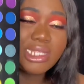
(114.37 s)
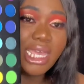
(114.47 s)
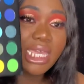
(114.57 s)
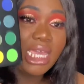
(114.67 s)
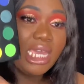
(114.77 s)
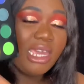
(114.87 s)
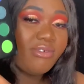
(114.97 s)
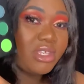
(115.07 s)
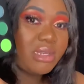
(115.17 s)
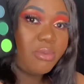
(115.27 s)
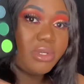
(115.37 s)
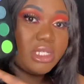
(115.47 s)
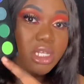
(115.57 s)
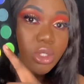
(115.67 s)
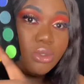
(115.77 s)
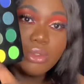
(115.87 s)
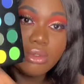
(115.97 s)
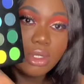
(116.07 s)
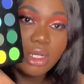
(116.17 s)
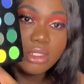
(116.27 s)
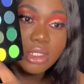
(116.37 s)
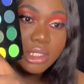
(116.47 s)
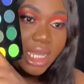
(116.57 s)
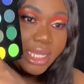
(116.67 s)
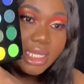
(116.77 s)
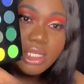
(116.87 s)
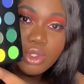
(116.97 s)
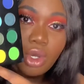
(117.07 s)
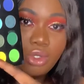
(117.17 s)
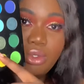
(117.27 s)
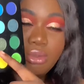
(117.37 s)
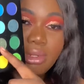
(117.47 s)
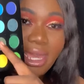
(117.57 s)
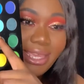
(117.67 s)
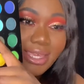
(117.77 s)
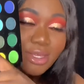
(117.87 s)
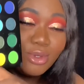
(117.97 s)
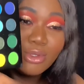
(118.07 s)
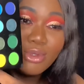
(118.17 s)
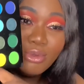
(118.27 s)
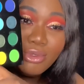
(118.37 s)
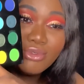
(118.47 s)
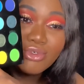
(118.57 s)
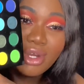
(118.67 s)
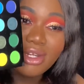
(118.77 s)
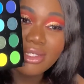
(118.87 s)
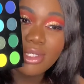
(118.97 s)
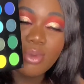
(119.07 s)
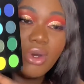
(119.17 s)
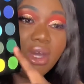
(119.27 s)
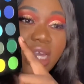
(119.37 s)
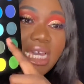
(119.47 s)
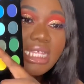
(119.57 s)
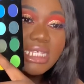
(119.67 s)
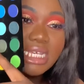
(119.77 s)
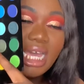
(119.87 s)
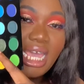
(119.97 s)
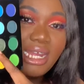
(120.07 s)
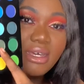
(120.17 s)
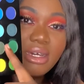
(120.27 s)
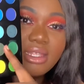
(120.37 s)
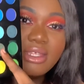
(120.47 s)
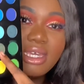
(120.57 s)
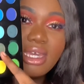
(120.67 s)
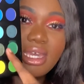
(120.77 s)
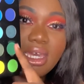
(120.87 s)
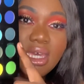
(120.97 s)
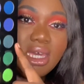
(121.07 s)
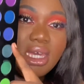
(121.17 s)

Like, if you're the type of person that you don't do colors, like, he's got you. Like, you could do neutral colors as well. There's a highlighter there.